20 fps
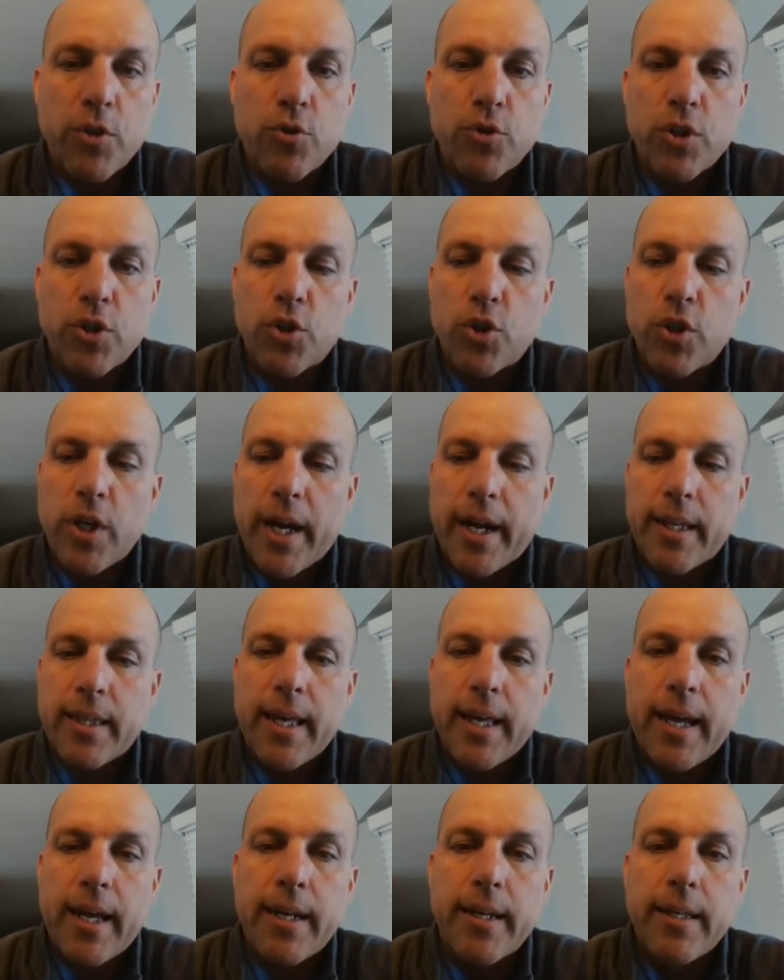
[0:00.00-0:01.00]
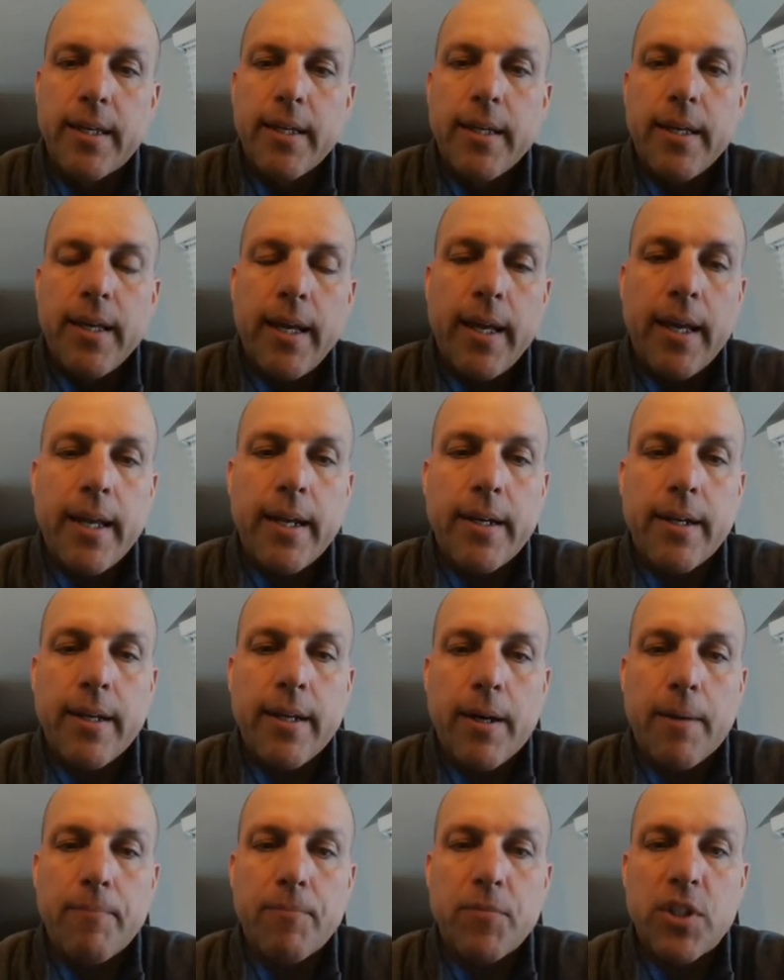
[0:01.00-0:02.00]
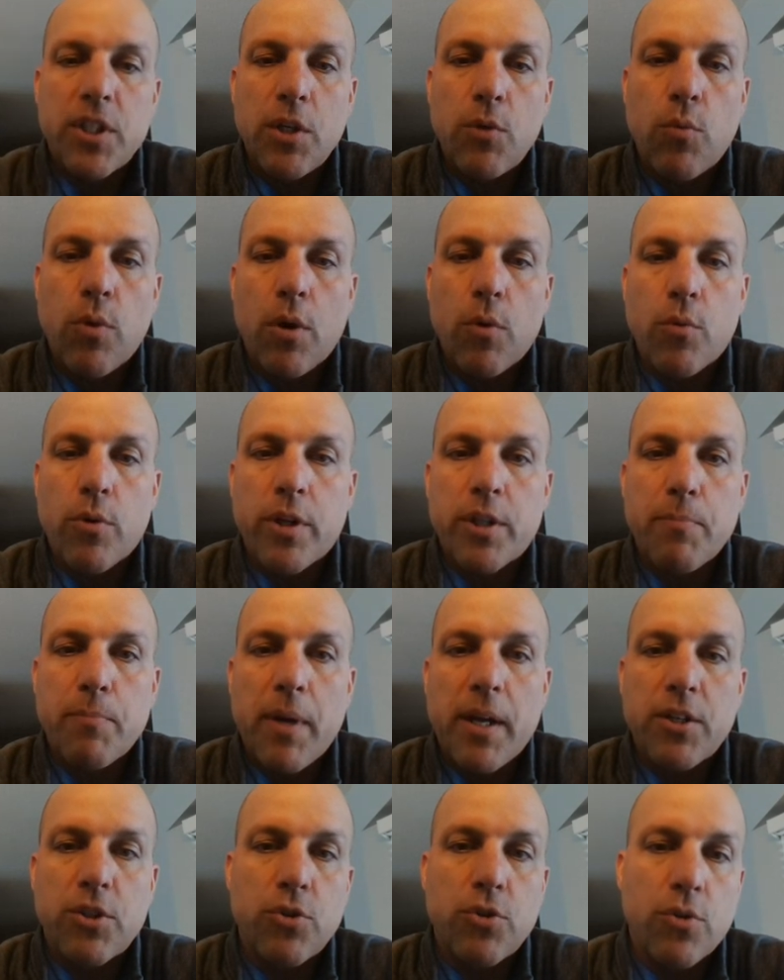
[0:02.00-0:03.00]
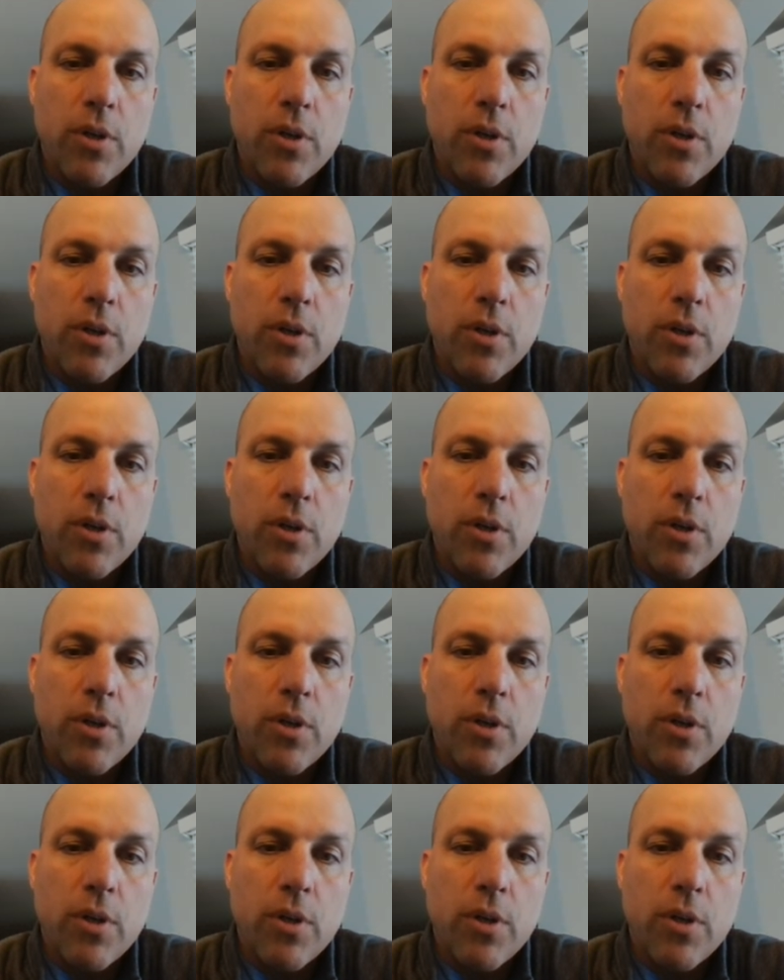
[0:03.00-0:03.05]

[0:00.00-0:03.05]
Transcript: You should check that and see what works best.